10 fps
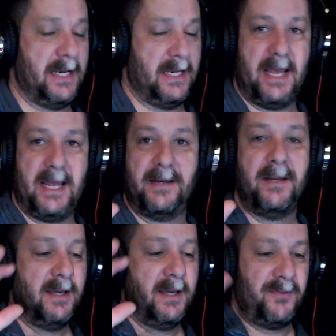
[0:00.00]
Yeah, and
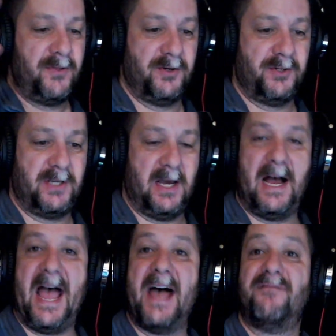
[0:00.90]
there's
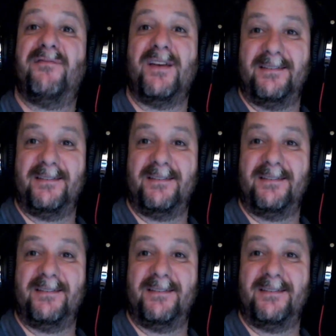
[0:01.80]
Advent